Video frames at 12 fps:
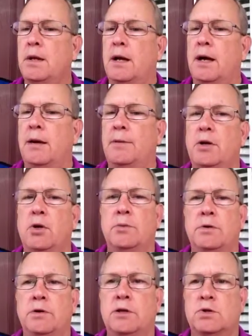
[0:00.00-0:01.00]
I'm a
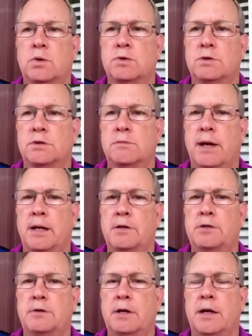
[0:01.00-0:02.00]
human resources
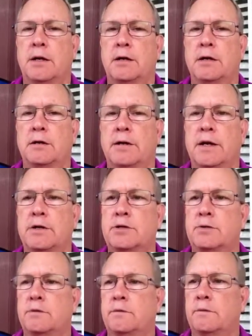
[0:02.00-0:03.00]
manager at an
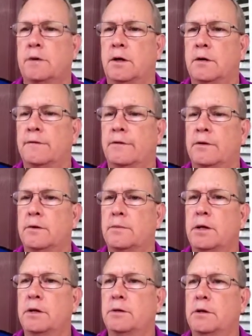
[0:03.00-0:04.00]
international firm
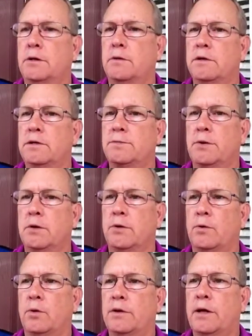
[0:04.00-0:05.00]
here in Greensboro,
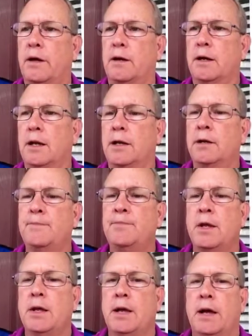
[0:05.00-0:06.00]
North Carolina.
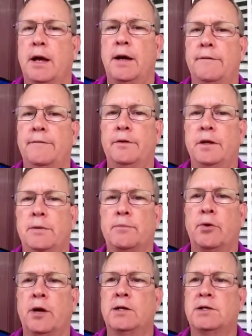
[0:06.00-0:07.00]
I've done
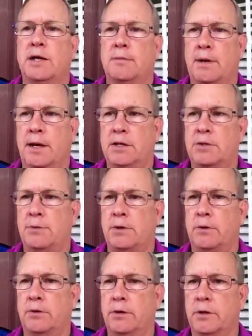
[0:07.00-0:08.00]
project management
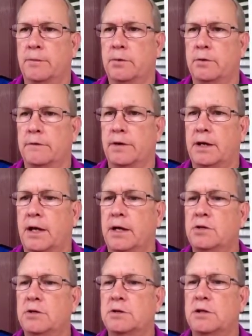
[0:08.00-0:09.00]
on a number of
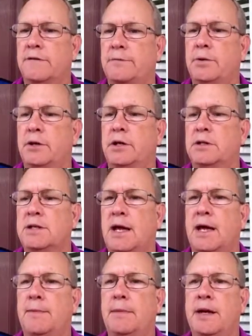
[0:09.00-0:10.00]
occasions. I've put in
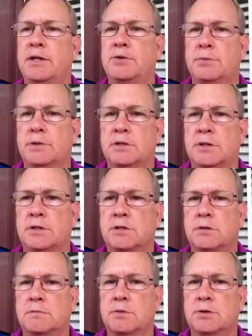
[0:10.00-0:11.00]
time management
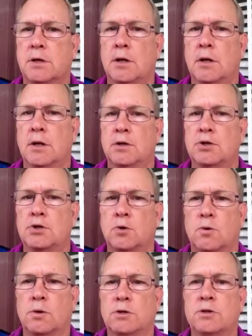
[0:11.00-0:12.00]
systems,
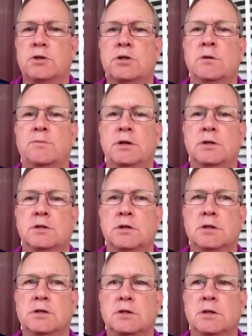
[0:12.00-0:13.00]
storage and shipping
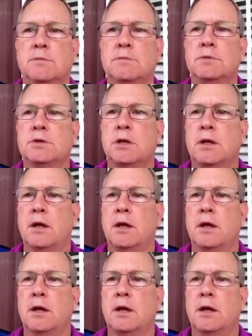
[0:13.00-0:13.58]
systems.